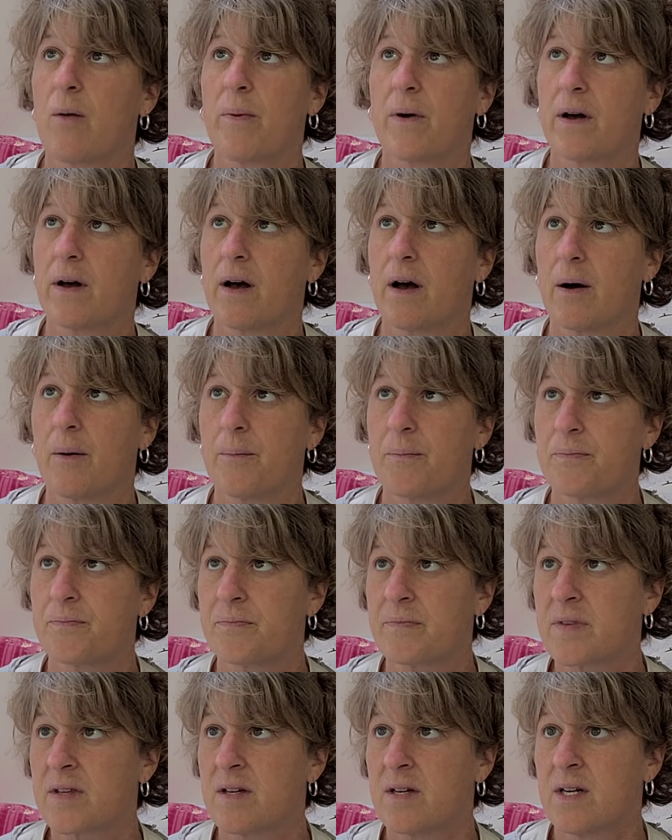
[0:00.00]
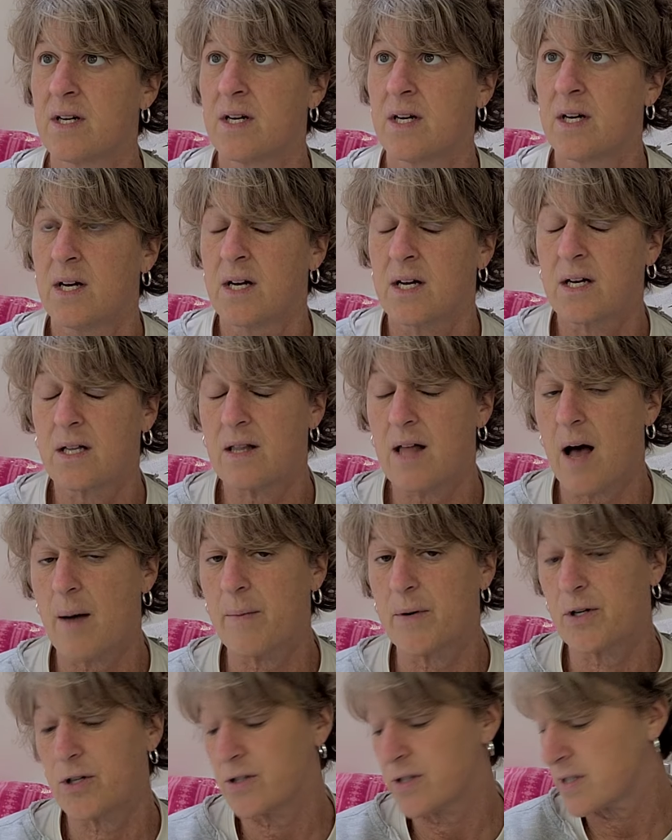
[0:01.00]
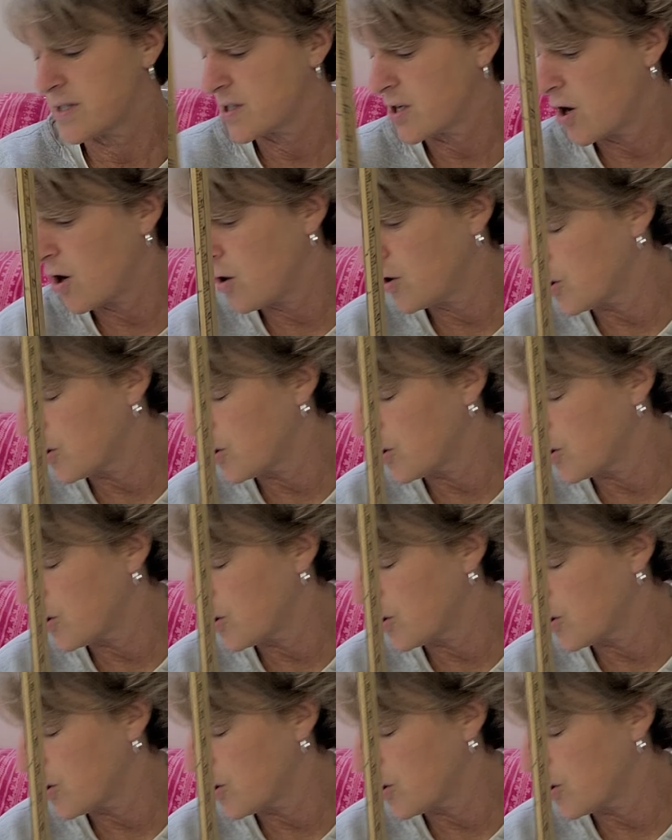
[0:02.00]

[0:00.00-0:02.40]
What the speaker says: but kilometers. So